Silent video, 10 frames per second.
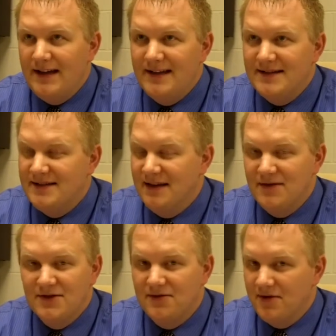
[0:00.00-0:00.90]
It's
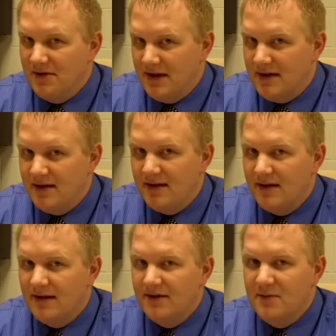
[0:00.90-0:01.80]
never too early.
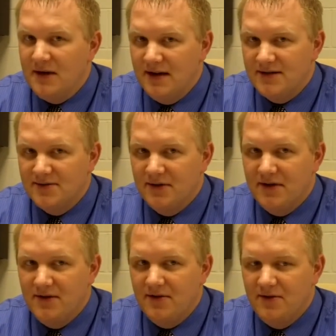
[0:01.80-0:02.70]
To be honest
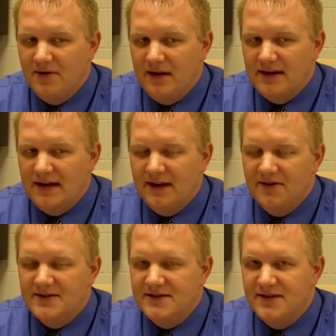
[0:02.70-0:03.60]
with you, I
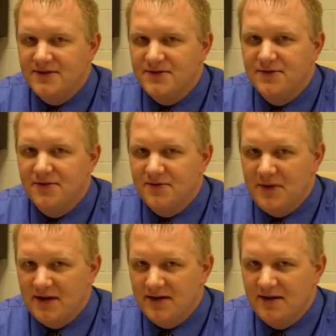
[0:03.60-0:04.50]
always say the sooner the
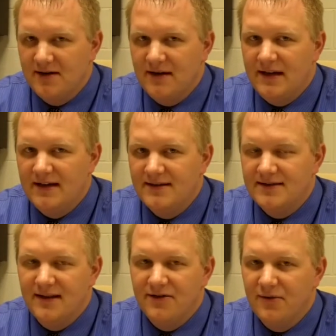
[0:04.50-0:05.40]
better, and
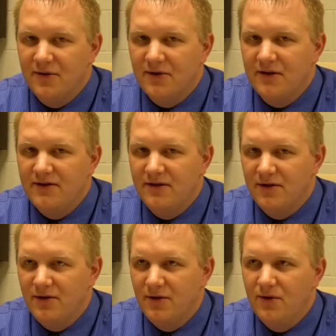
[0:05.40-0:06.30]
it's not too early to
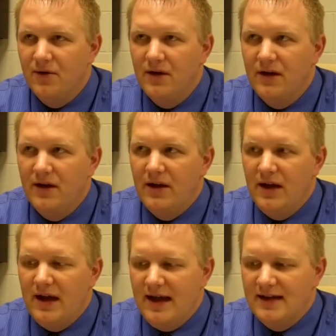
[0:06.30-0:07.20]
do
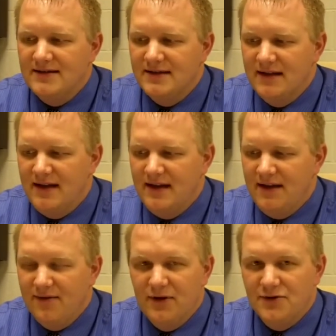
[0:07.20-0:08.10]
as
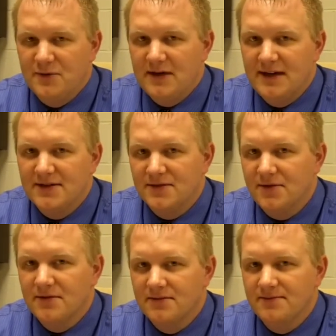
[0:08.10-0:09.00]
a freshman in high
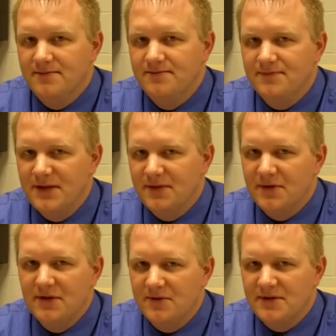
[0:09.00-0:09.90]
school.
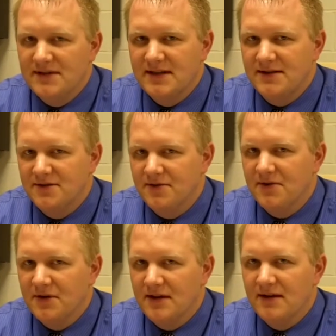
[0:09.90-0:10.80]
It really is not too
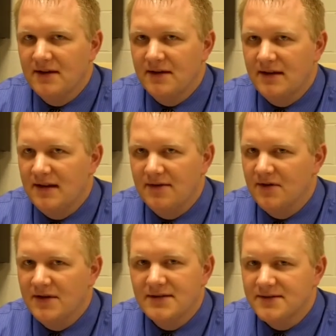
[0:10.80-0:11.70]
early. It
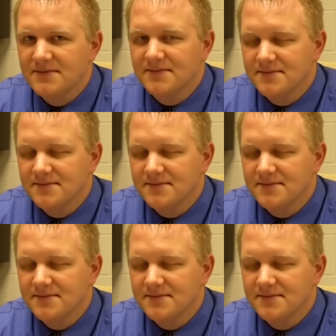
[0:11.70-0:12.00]
never is.